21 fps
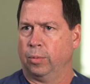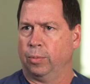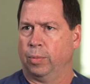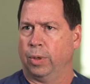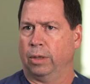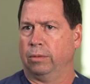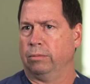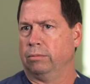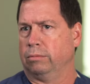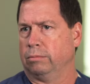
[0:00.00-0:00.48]

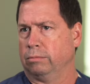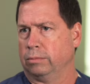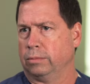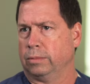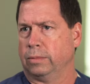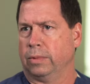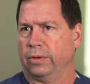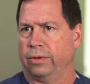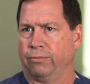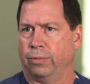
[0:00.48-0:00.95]
But
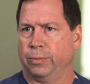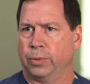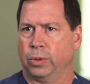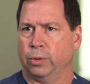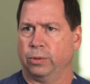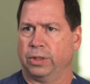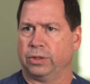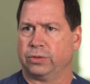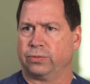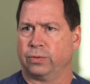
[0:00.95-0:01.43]
from
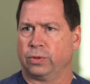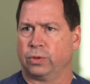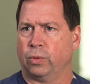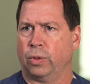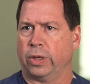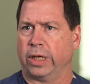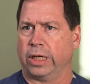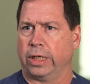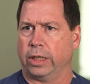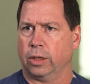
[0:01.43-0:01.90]
doing these for
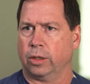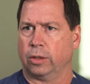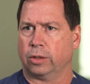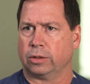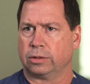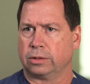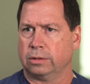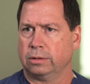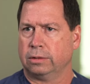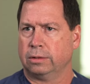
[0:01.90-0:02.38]
20
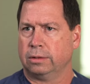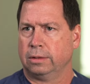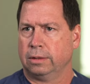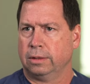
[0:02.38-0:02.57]
years,